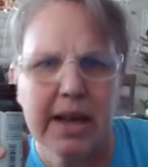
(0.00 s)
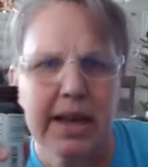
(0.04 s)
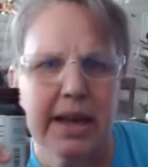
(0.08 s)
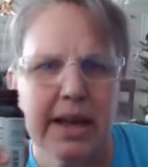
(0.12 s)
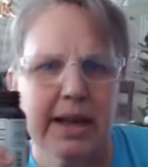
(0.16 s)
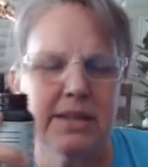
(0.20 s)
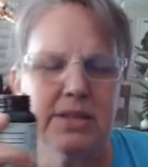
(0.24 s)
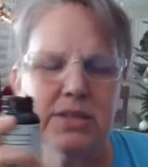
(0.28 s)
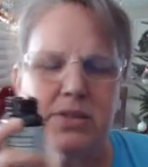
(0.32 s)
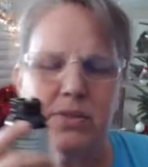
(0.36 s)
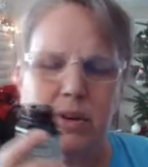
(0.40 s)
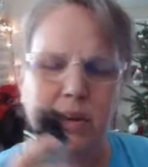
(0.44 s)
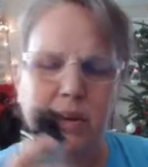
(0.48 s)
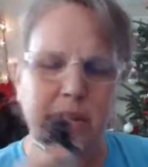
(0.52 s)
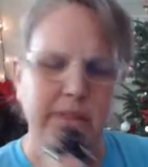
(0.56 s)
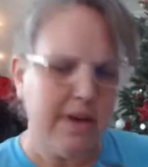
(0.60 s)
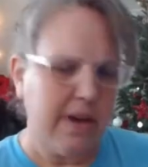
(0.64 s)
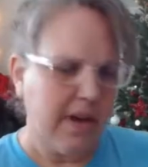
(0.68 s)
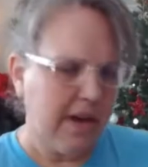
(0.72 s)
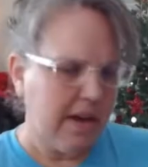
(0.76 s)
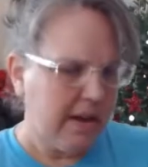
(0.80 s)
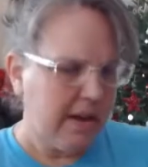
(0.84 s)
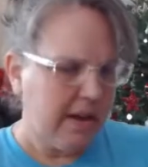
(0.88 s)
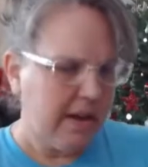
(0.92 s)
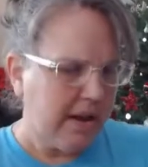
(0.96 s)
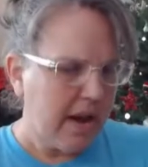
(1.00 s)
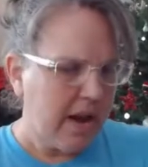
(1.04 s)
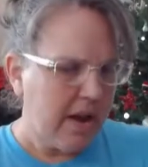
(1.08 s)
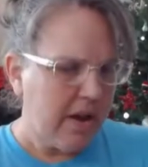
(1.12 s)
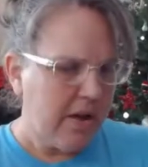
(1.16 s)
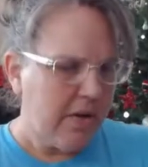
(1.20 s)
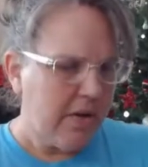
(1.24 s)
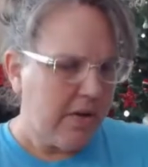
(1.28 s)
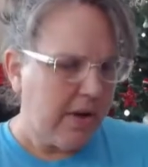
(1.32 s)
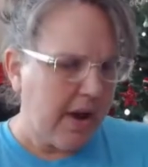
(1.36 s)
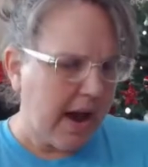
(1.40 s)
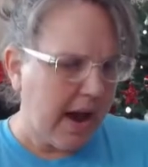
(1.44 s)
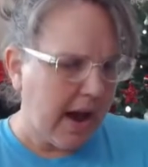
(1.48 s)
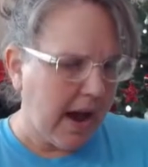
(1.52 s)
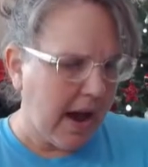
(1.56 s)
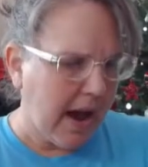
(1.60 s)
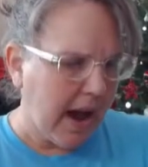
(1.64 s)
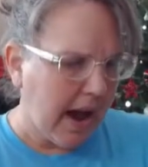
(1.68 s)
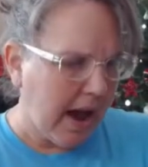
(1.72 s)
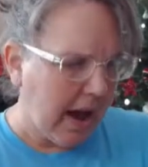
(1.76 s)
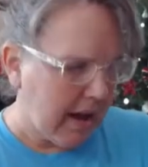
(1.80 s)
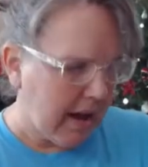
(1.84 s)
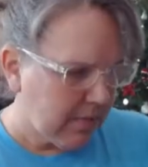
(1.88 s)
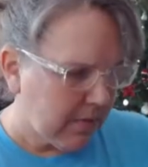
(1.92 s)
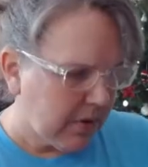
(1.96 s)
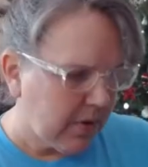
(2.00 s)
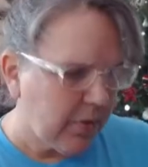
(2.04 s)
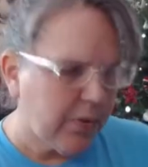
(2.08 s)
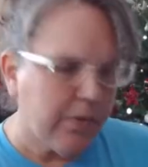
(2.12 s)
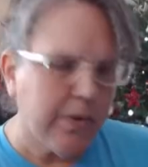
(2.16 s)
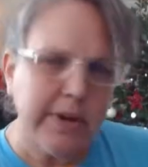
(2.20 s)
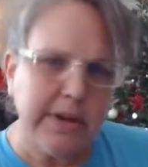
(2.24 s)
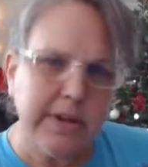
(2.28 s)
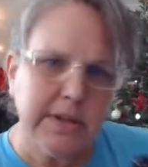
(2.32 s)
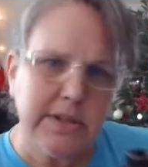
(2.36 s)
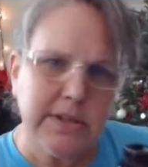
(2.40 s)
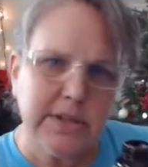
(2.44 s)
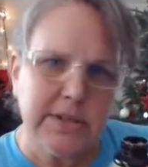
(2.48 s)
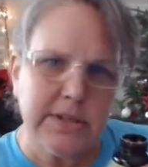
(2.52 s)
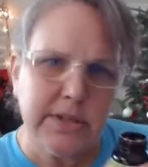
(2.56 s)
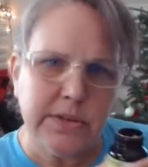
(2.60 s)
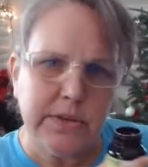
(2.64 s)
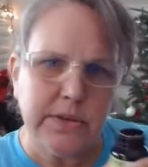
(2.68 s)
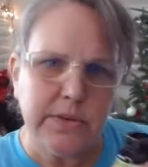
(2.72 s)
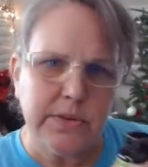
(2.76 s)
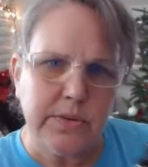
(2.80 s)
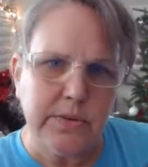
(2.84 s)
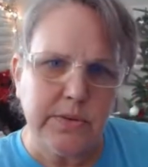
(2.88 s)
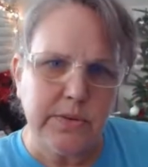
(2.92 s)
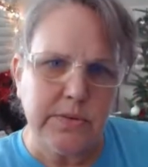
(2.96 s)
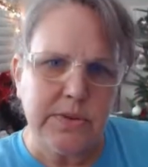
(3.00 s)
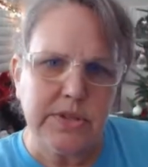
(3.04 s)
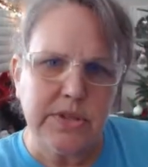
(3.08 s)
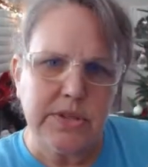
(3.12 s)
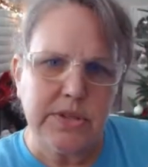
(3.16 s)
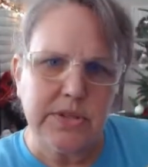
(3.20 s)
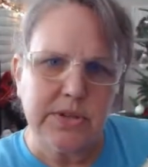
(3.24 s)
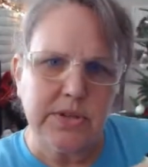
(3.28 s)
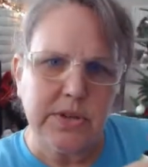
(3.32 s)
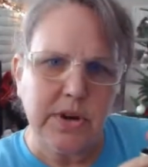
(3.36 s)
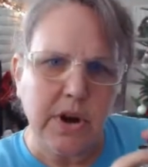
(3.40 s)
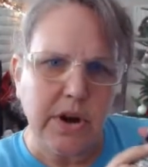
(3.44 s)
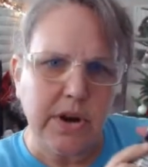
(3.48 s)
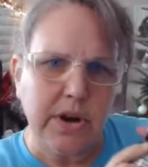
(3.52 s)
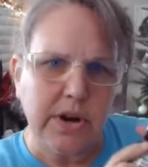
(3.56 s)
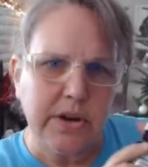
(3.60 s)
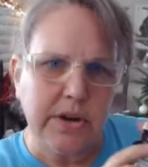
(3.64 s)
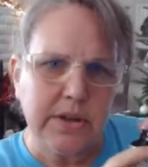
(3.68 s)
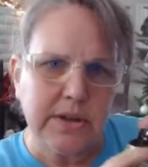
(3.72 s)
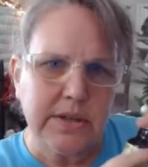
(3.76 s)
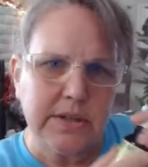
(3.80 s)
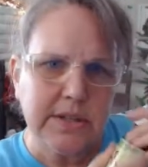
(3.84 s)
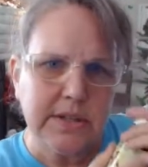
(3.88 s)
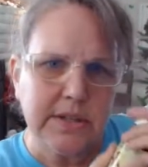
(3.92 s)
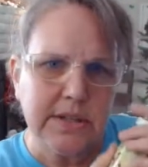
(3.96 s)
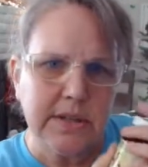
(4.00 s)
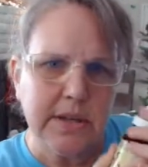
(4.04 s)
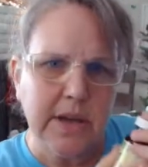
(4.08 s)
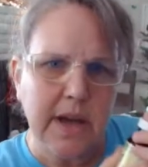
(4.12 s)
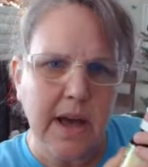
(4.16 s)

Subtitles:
And so I thought, you know, I'm going to start.